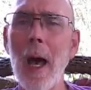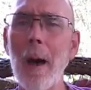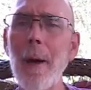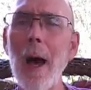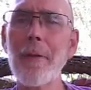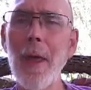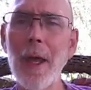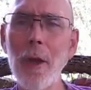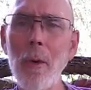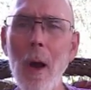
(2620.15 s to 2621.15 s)
about
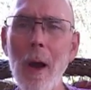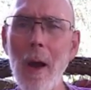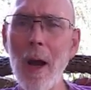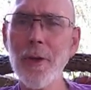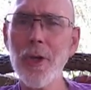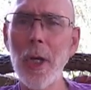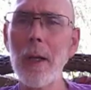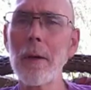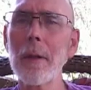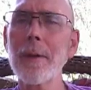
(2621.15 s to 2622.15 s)
that you are our
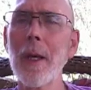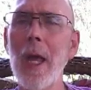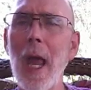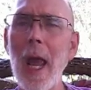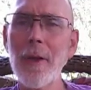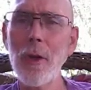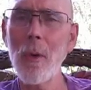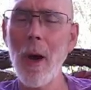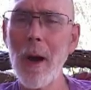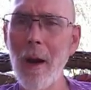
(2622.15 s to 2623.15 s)
shield and
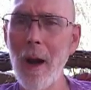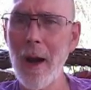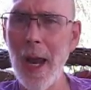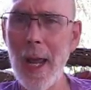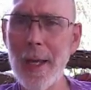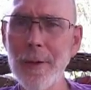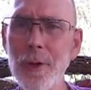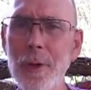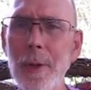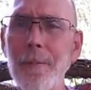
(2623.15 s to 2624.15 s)
you are our
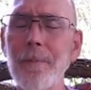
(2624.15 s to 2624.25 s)
hedge.